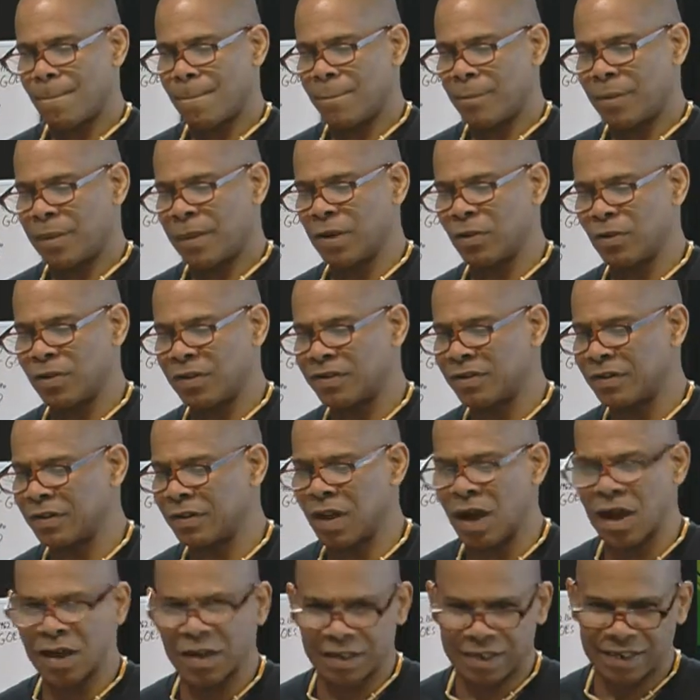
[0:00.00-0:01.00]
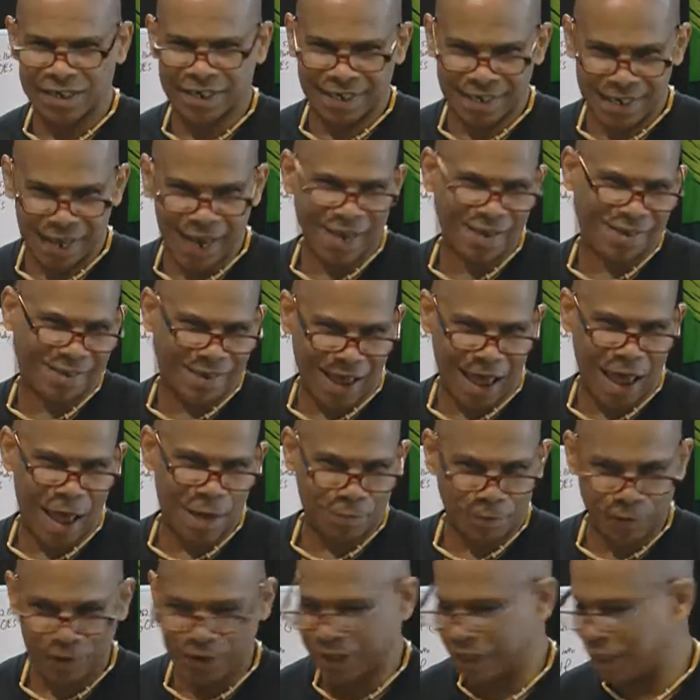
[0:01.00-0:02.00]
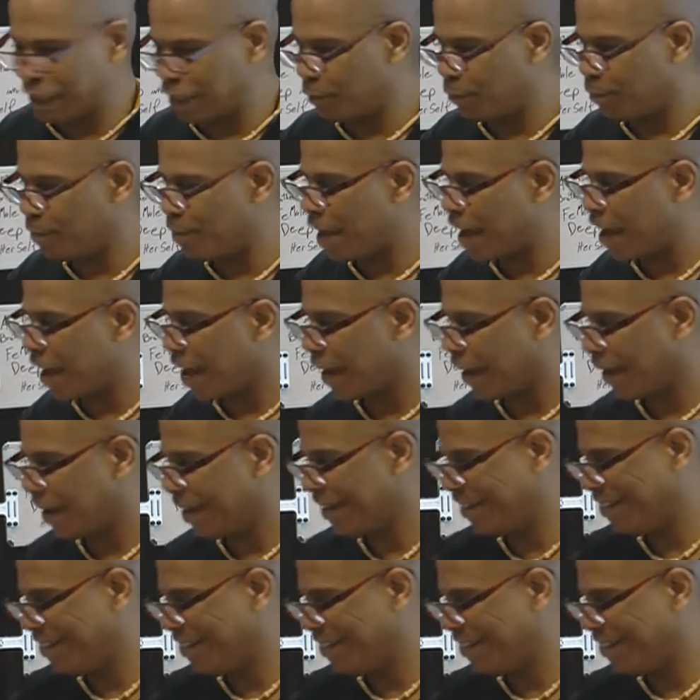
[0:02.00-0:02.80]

There was a lot of sex happening in May.